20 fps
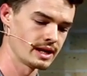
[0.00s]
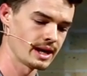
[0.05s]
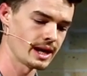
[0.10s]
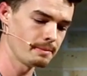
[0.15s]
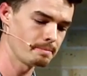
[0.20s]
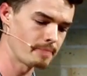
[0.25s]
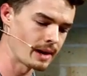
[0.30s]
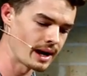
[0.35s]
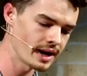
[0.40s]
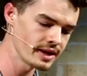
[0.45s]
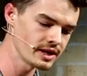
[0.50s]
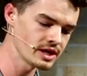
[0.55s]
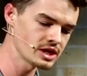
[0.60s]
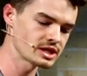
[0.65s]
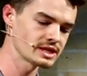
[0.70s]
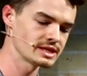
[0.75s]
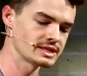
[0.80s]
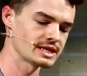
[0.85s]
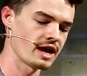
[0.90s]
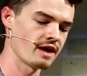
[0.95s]
He
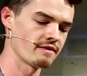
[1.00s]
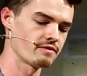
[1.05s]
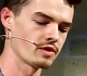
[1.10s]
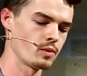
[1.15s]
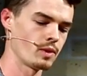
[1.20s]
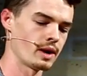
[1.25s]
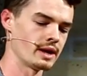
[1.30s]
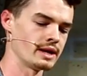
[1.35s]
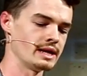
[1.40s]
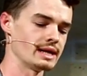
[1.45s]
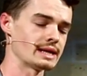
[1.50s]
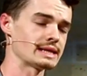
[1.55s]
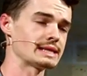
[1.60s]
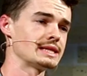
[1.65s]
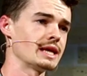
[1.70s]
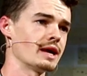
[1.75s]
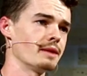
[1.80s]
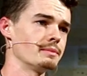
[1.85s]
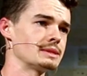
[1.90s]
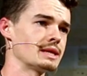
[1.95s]
punishes everyone he
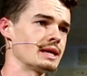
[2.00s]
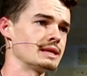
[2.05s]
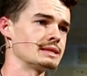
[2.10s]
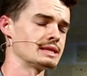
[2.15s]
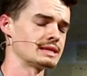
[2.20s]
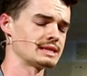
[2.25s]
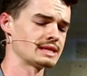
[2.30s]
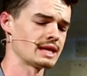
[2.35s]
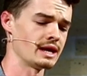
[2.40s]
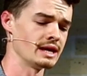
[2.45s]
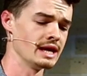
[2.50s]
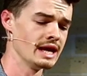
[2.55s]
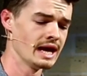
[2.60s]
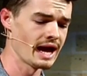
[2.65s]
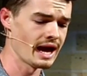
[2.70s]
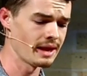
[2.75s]
accepts as a son."